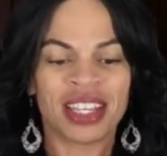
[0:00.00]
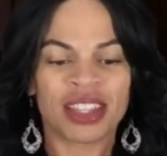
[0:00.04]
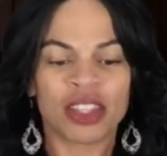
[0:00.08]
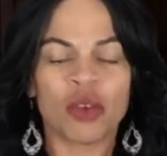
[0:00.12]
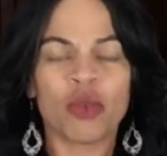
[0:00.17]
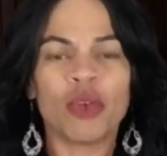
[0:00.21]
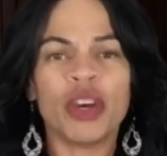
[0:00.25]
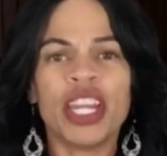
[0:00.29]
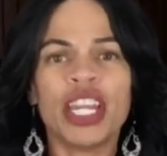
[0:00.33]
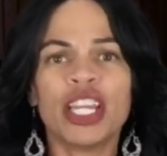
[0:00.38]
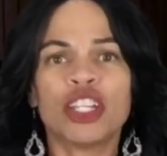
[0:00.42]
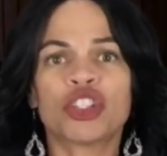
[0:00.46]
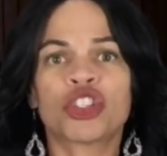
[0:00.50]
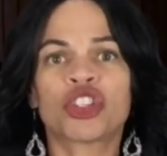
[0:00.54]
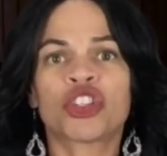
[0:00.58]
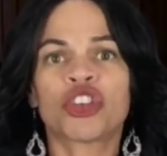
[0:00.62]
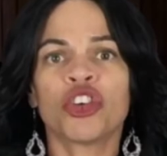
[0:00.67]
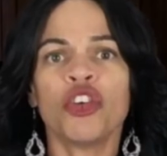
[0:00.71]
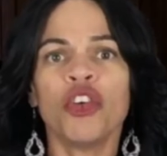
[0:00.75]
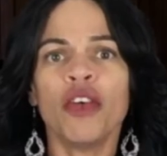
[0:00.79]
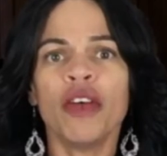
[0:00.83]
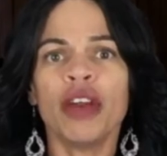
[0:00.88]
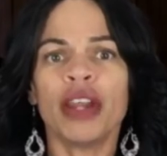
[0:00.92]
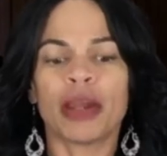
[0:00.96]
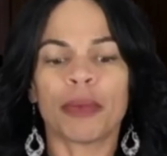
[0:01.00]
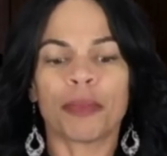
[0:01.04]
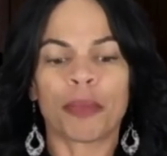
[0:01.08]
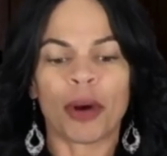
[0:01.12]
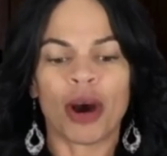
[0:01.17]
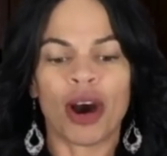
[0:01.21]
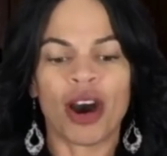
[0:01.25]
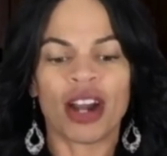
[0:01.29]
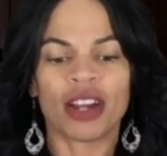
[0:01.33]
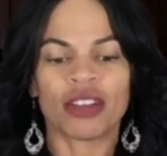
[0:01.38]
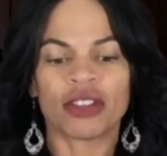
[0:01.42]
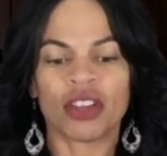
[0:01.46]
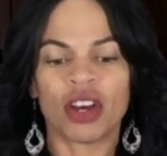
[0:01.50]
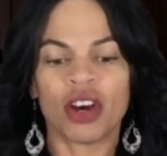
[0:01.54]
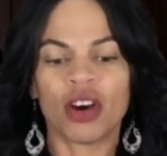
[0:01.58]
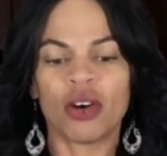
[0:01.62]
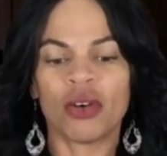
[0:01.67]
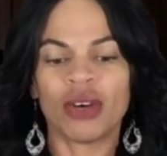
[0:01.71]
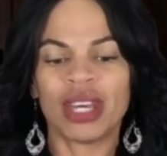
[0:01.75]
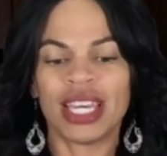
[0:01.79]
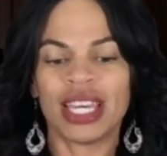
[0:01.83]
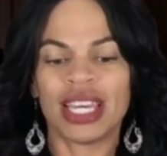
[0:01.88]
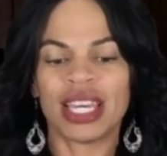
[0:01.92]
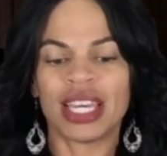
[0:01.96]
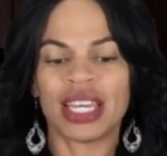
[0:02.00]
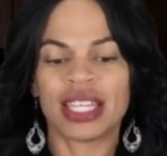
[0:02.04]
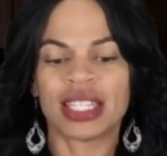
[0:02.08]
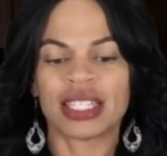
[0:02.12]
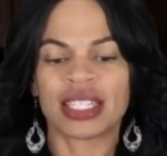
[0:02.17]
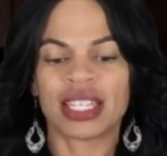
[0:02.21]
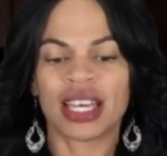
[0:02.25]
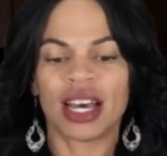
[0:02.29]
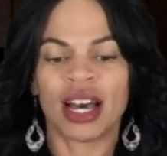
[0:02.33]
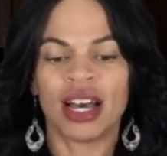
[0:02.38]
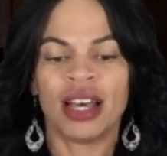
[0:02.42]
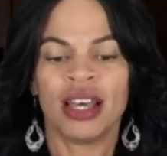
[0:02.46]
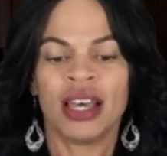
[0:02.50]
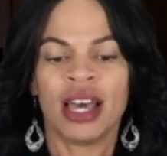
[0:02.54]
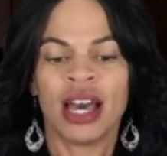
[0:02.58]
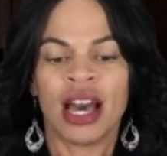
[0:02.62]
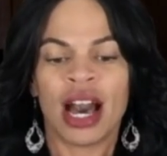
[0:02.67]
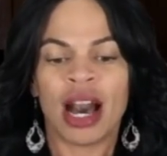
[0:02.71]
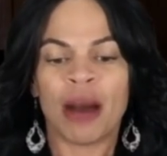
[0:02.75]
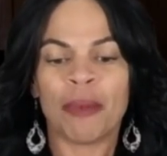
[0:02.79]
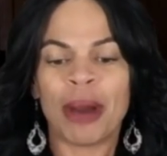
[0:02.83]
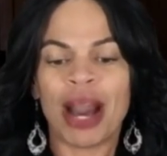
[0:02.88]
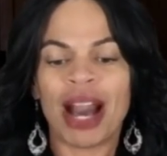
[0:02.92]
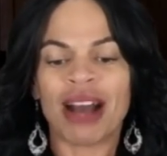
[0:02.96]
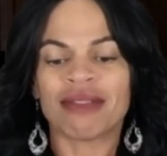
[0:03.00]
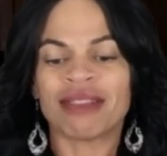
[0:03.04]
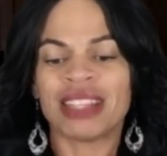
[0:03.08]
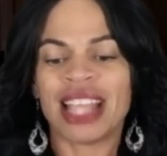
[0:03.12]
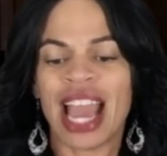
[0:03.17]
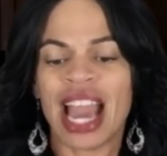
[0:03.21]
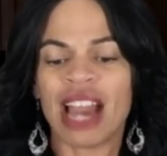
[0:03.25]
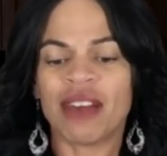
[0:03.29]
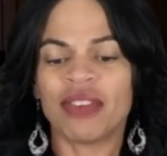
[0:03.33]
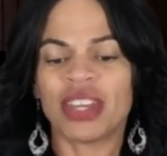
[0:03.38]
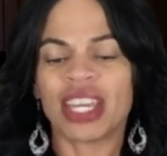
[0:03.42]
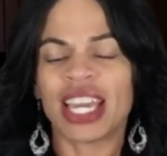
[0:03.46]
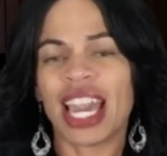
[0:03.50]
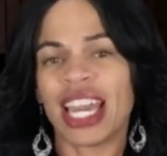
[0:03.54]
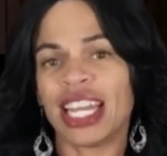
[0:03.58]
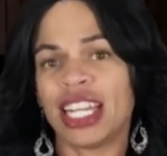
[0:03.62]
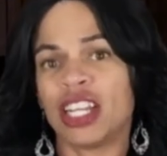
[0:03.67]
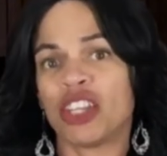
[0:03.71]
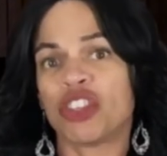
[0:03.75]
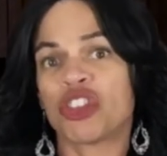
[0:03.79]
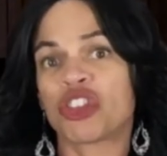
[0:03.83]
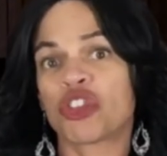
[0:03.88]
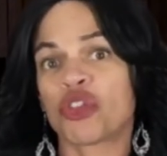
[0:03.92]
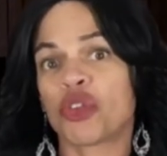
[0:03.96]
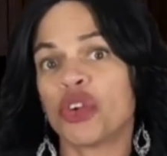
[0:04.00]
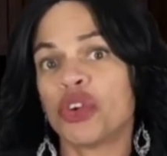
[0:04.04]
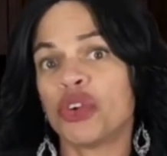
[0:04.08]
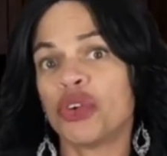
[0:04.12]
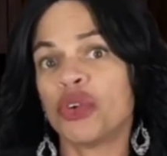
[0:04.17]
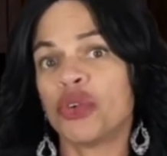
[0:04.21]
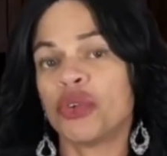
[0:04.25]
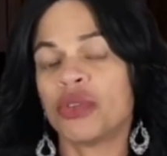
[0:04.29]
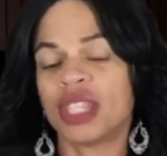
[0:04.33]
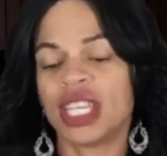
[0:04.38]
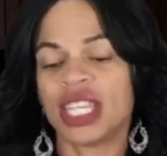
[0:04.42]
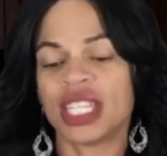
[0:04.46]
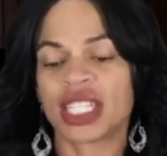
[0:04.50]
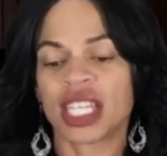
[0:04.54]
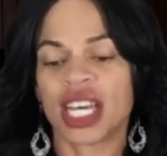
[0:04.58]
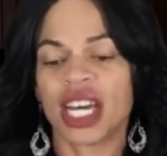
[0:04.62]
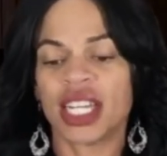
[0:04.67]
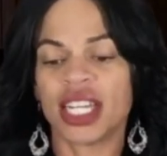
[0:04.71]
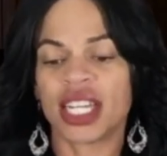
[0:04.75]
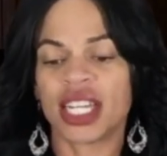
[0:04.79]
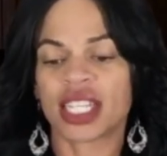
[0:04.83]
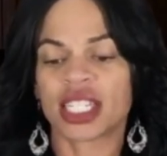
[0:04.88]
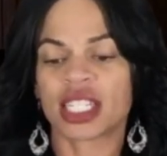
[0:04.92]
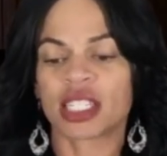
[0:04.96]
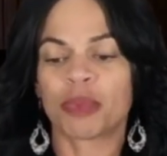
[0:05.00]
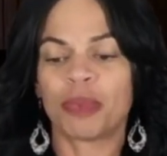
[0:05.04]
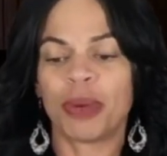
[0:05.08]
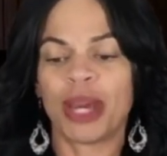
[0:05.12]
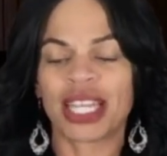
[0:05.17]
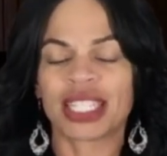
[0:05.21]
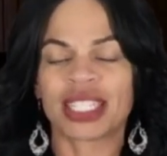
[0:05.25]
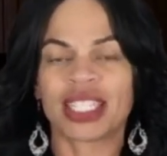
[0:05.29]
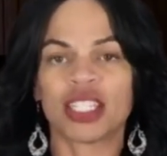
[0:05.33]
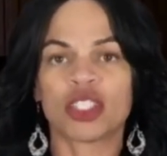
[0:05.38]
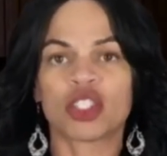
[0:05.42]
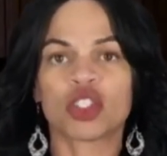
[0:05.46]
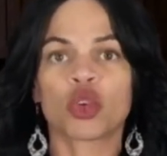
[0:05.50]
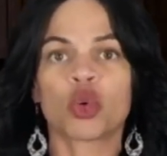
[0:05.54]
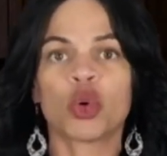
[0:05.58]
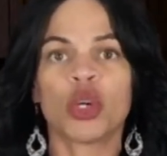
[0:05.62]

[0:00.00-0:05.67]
The reassuring part, though, is uh, about navigating through these unexpected